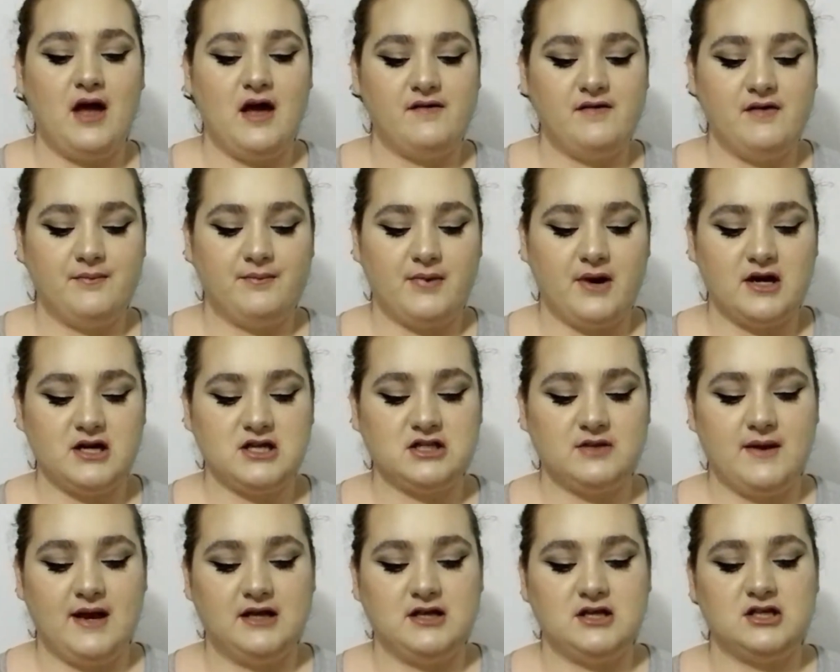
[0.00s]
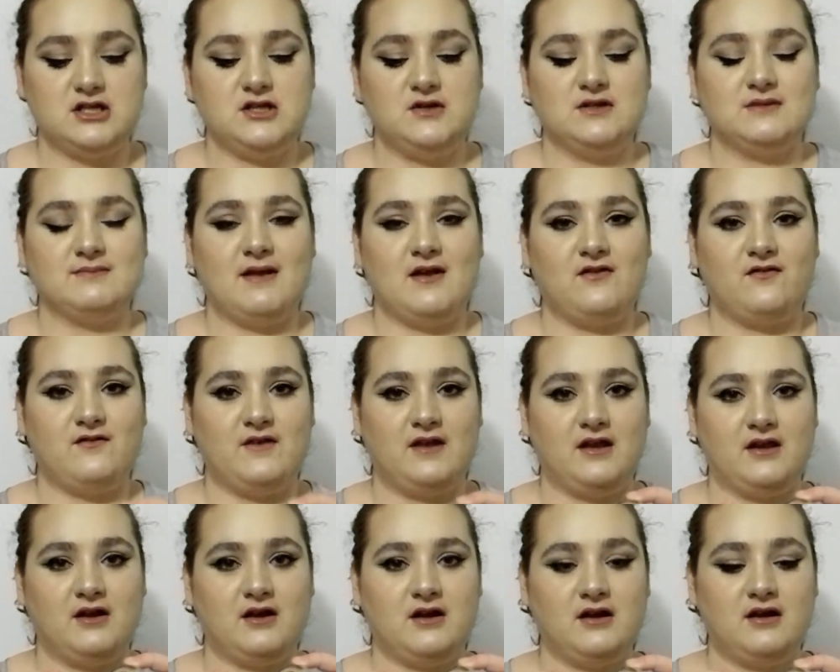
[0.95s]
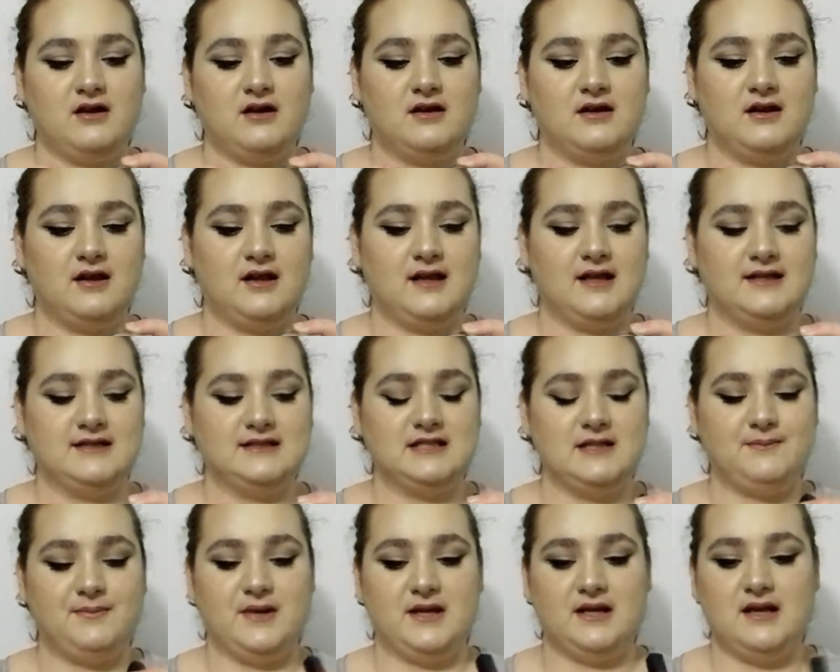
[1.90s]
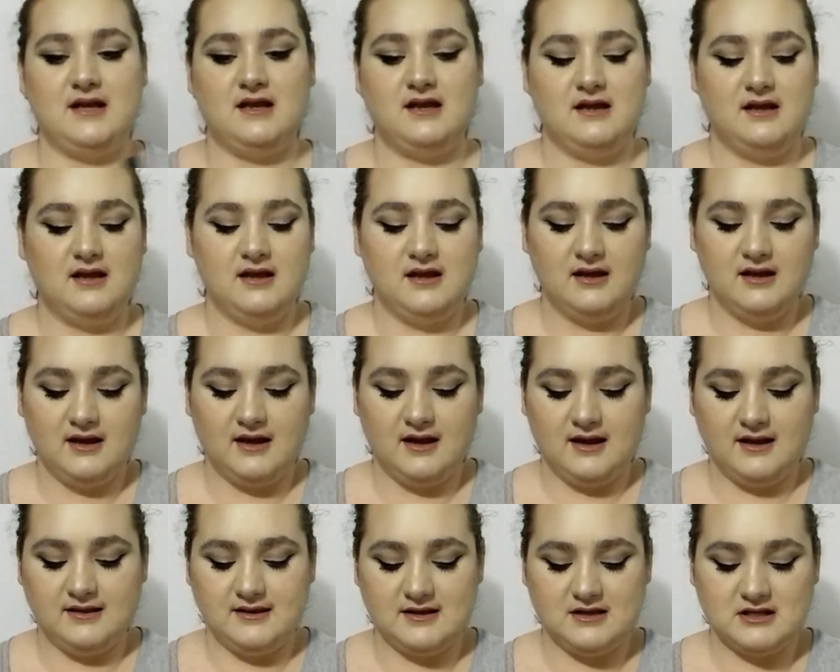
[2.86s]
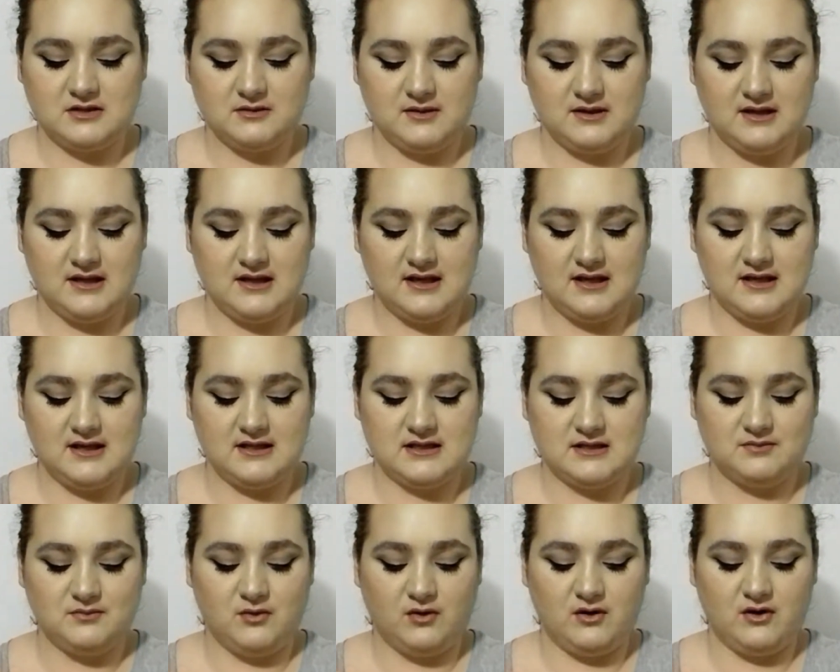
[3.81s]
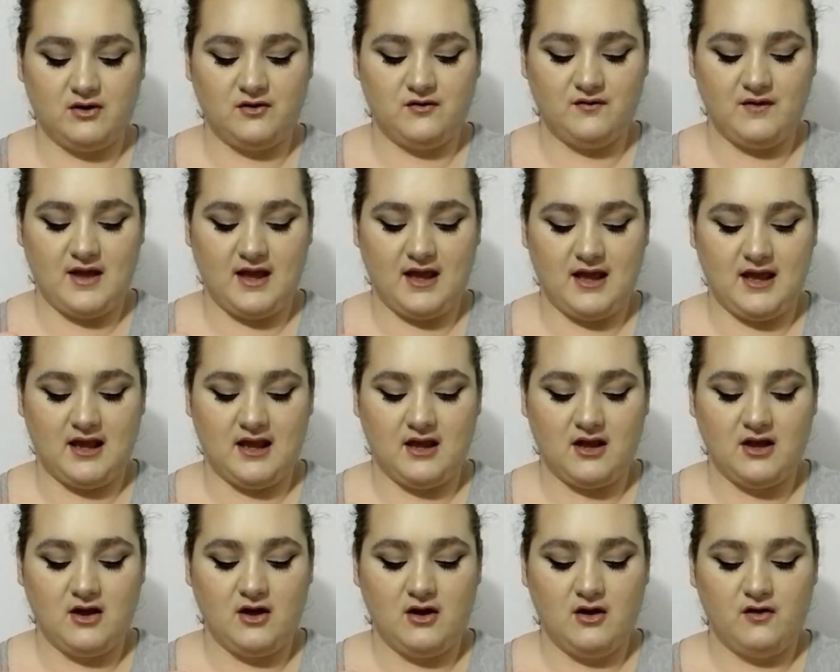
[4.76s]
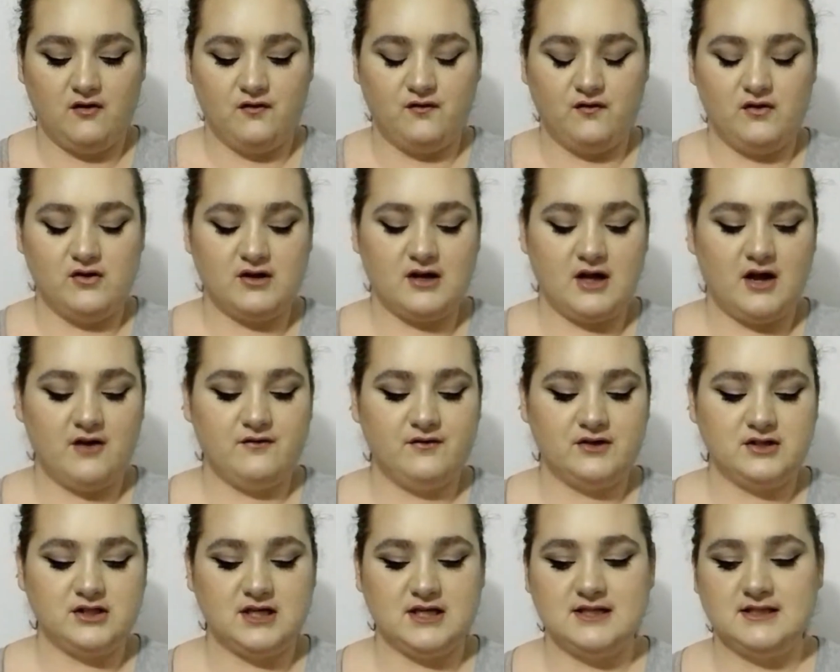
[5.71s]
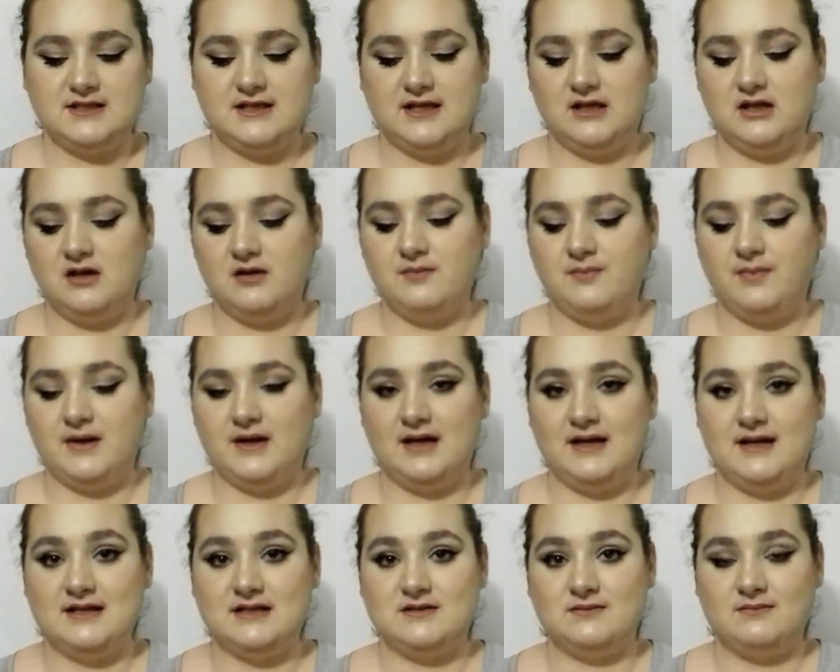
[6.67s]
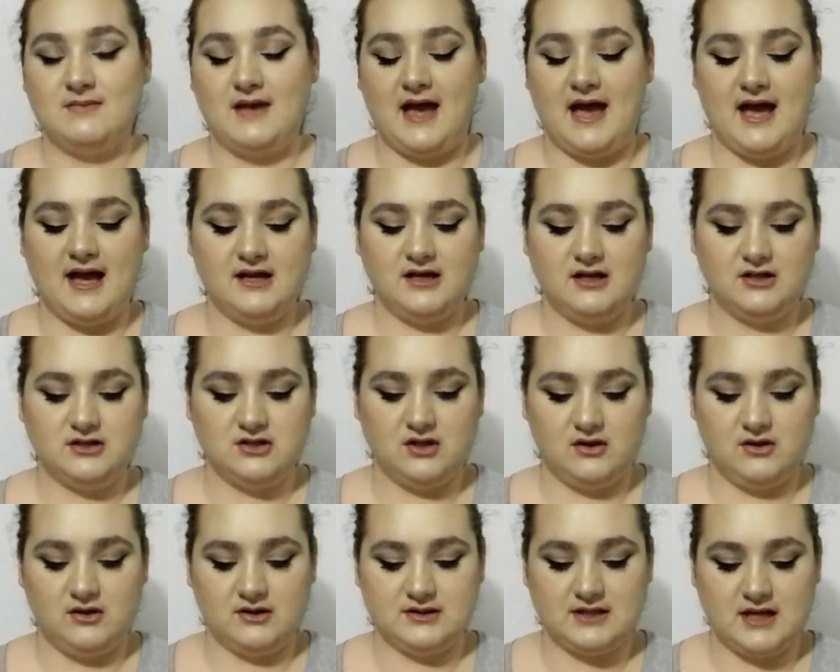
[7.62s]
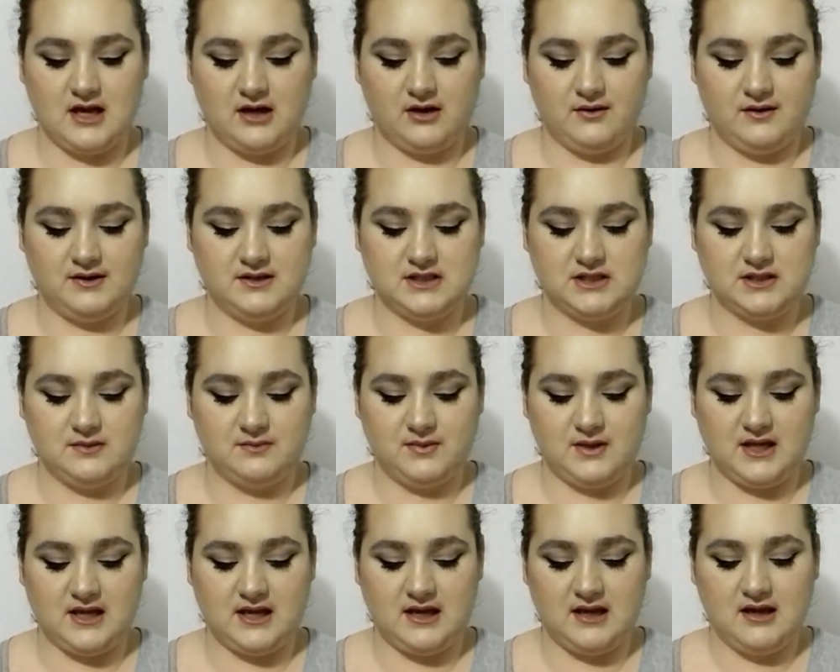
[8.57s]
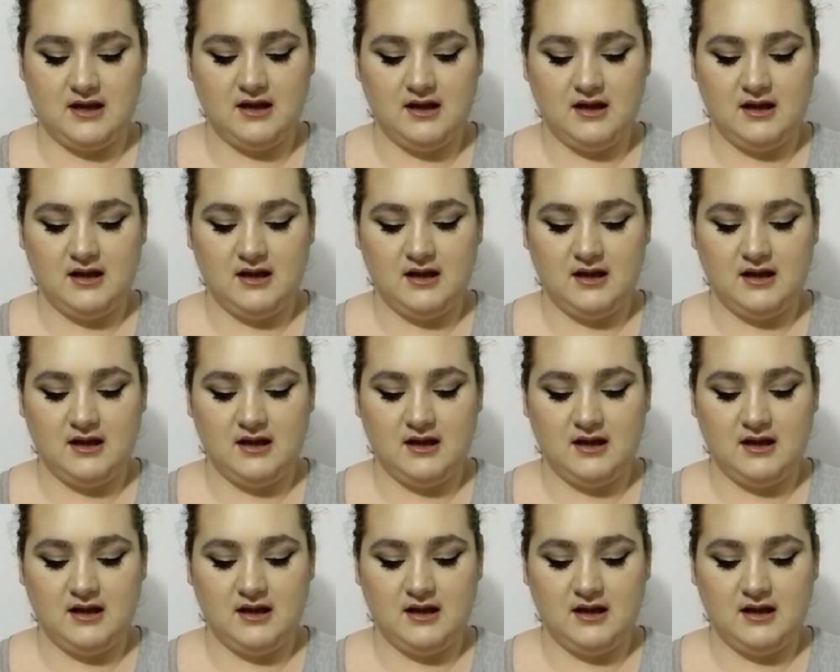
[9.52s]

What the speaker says: have a brush, so I just use my finger and dip in it. And this one is more of a full coverage concealer, but it is matte, so there's not going to be